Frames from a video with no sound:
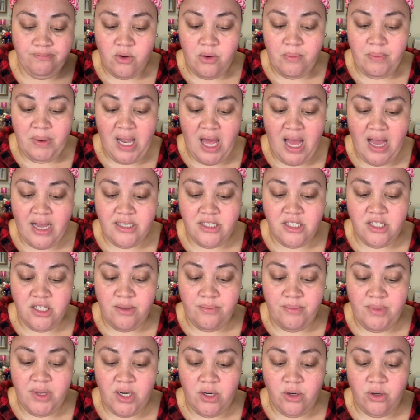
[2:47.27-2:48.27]
Apply to the
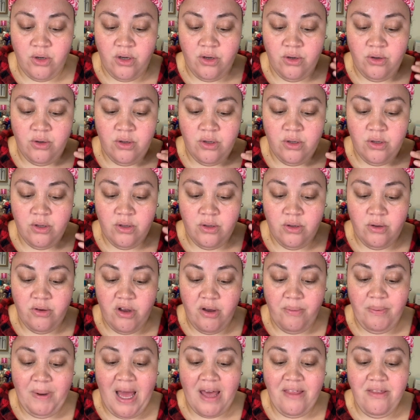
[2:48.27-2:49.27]
middle
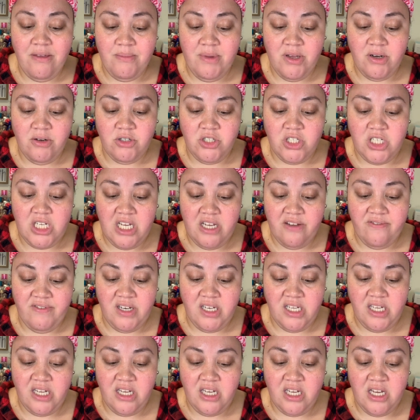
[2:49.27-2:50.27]
Apply the middle sheet
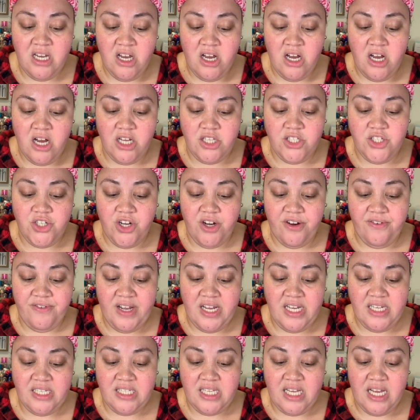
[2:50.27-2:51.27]
evenly onto your
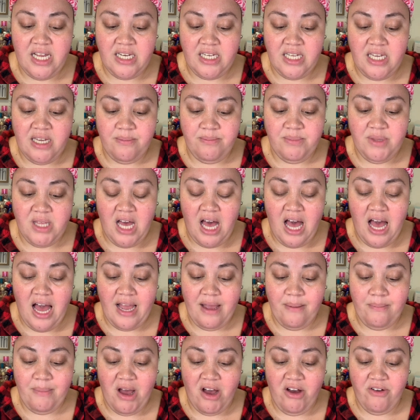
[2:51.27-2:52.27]
face and keep the eye
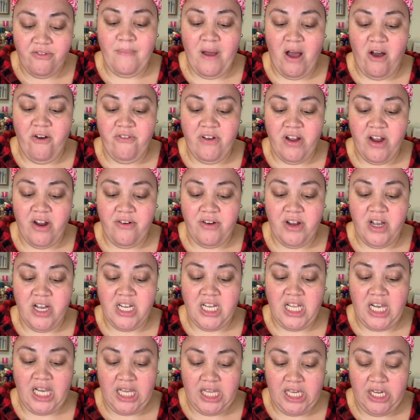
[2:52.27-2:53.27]
and mouth, mouth area
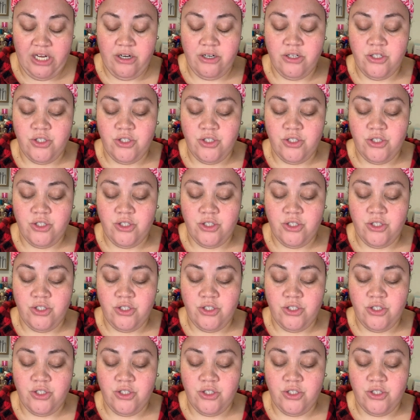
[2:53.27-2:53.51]
clear.